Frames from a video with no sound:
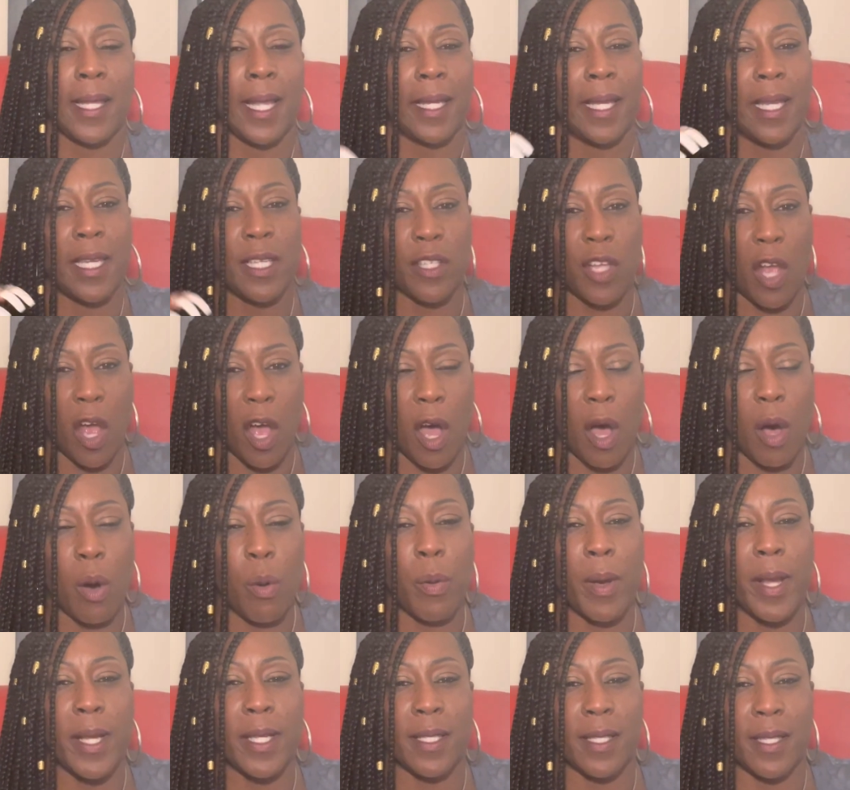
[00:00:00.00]
He's
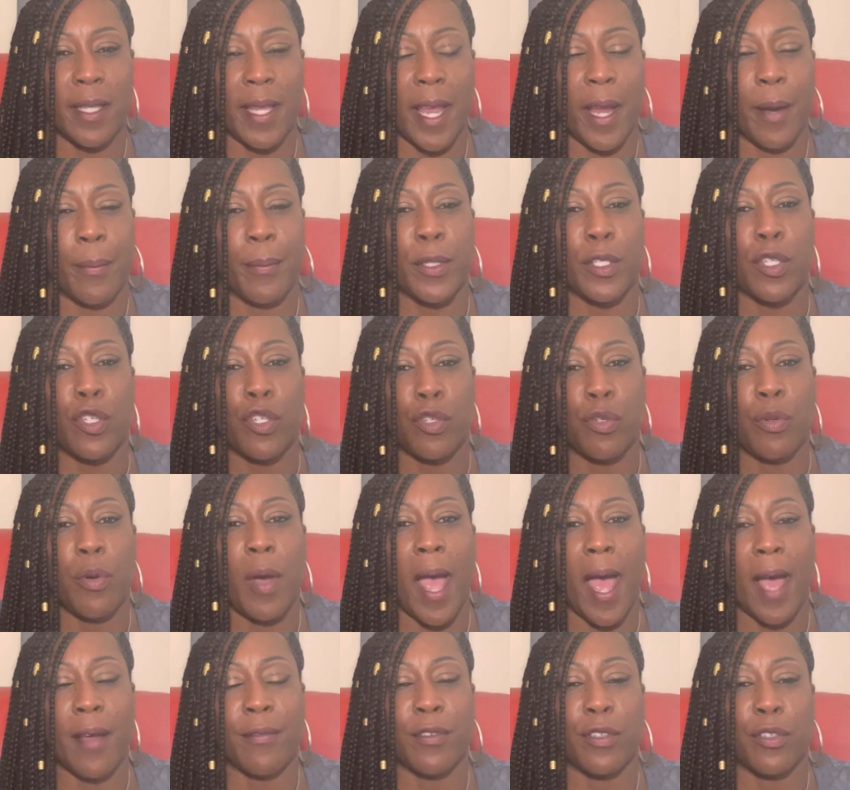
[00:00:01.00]
always there, but you
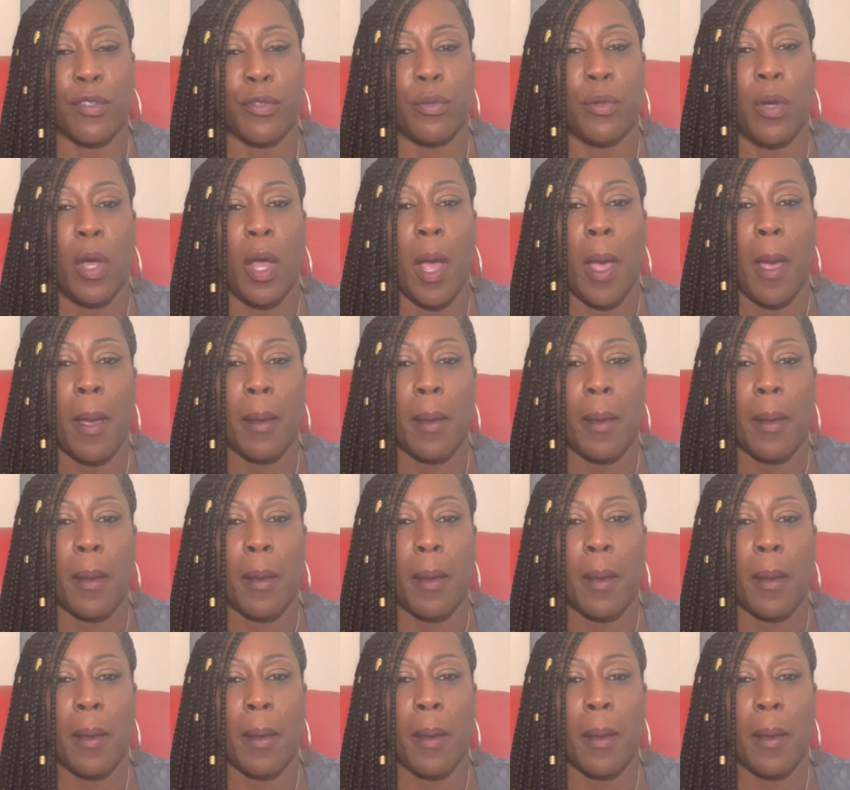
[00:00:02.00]
have to